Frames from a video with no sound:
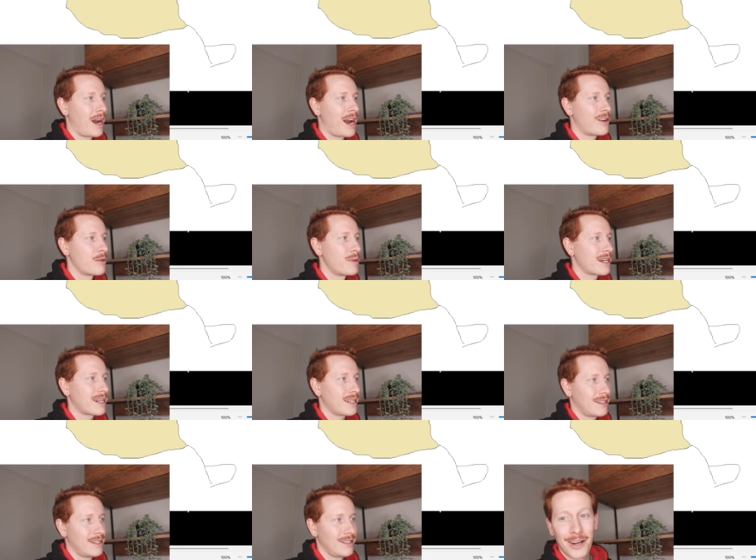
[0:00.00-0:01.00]
Arabic
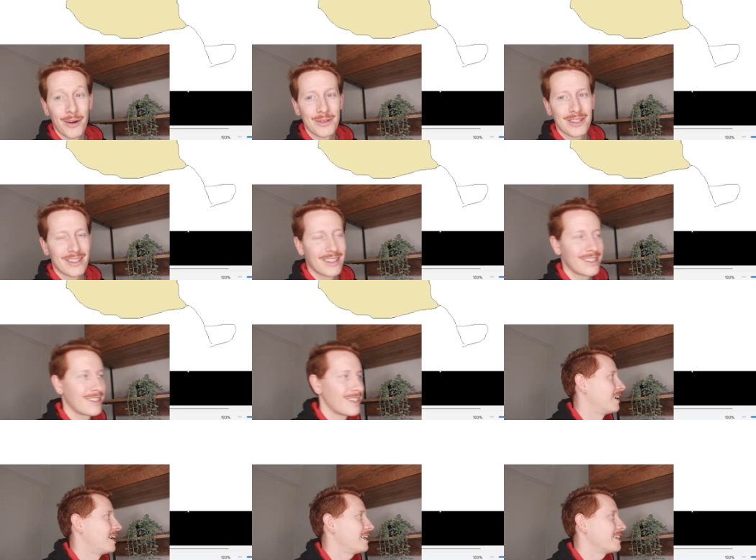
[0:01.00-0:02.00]
coast.
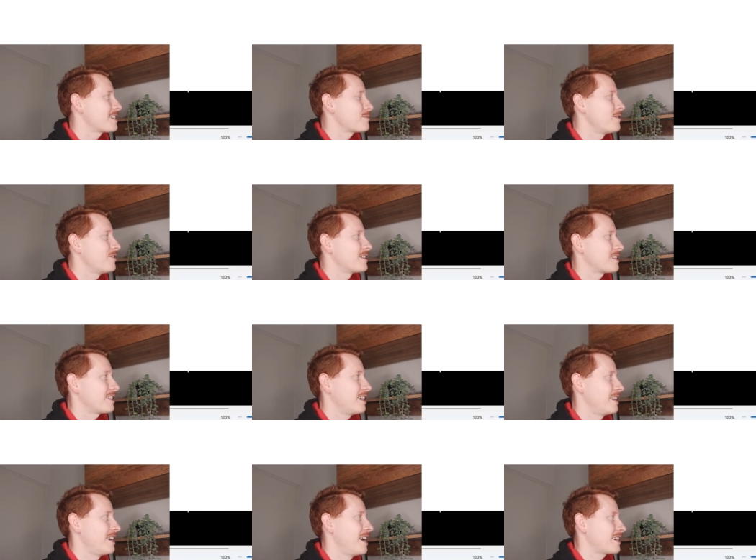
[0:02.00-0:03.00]
All right, let's move on to
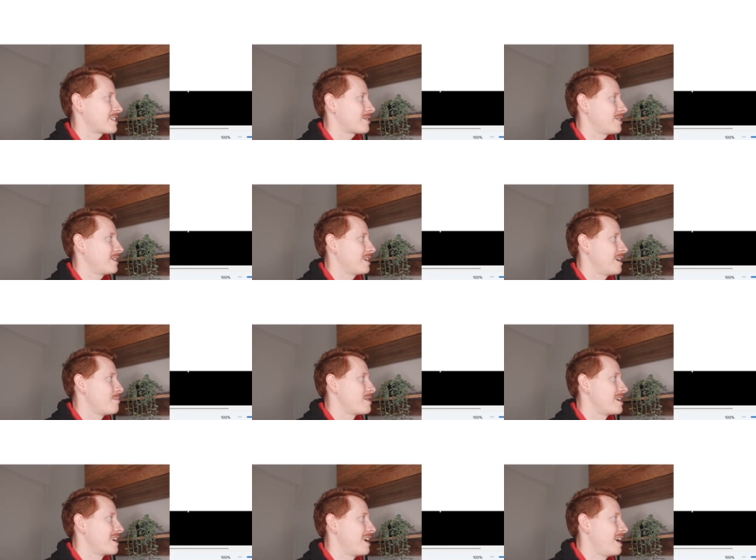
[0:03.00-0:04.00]
the next one, number
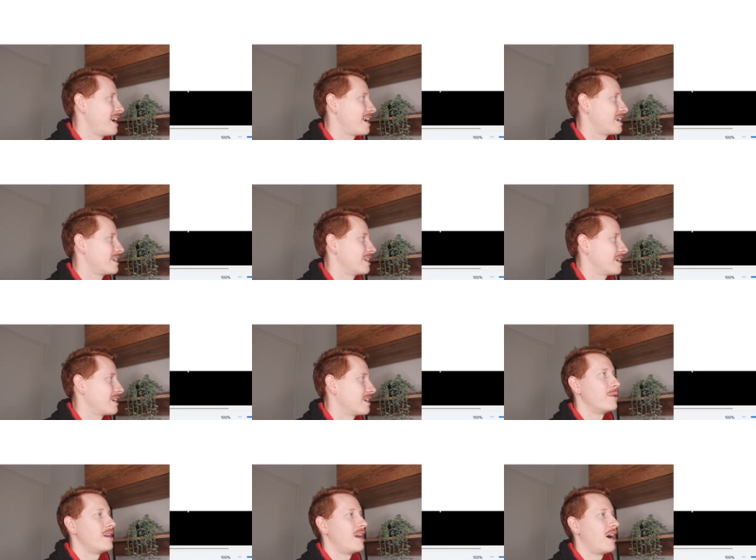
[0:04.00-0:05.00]
9.
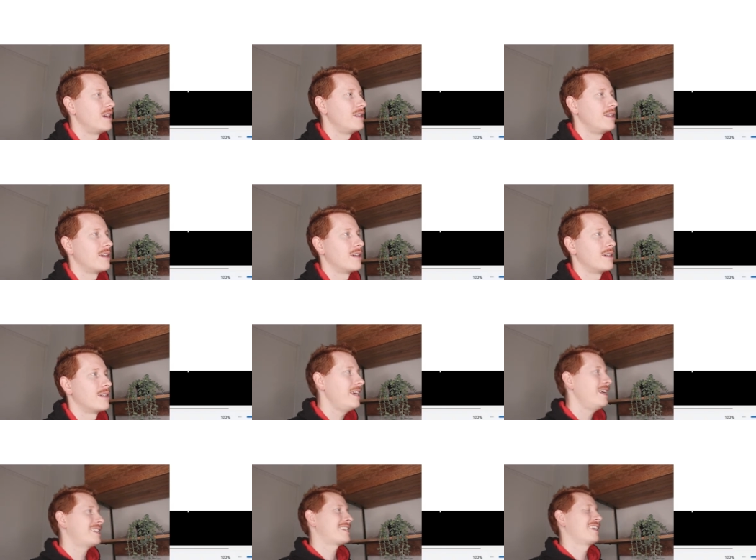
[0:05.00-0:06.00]
Number 9.
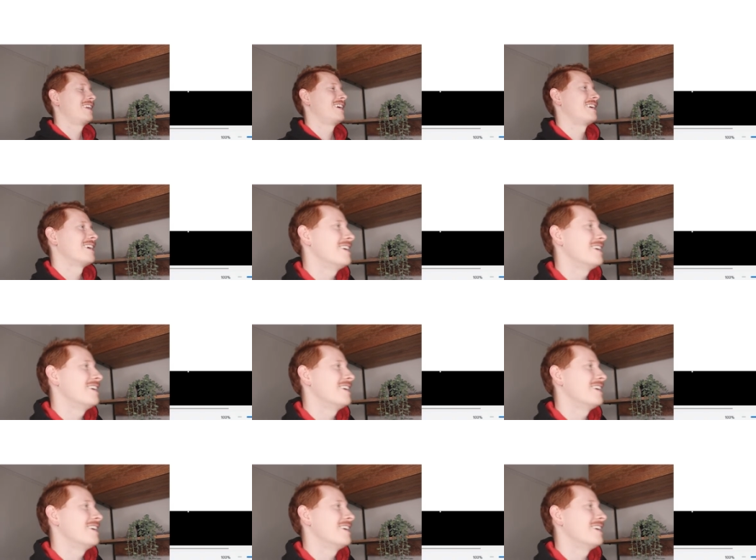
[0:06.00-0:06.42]
Italy.